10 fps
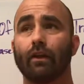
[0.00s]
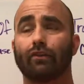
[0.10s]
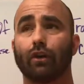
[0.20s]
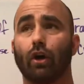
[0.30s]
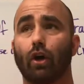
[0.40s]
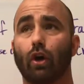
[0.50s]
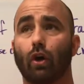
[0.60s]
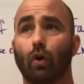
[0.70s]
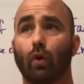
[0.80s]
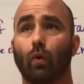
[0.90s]

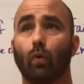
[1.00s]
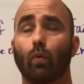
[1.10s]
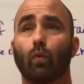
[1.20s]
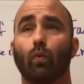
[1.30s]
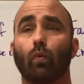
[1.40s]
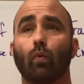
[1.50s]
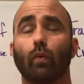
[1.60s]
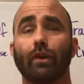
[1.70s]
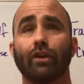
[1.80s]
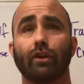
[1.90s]
So
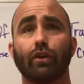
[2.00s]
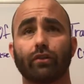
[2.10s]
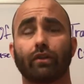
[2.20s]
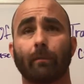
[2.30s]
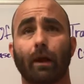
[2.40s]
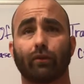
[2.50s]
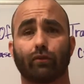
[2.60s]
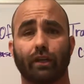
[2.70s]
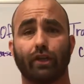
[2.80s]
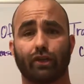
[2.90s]
when you're using
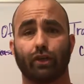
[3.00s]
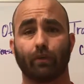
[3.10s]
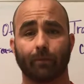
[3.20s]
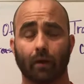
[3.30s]
muscle tissue,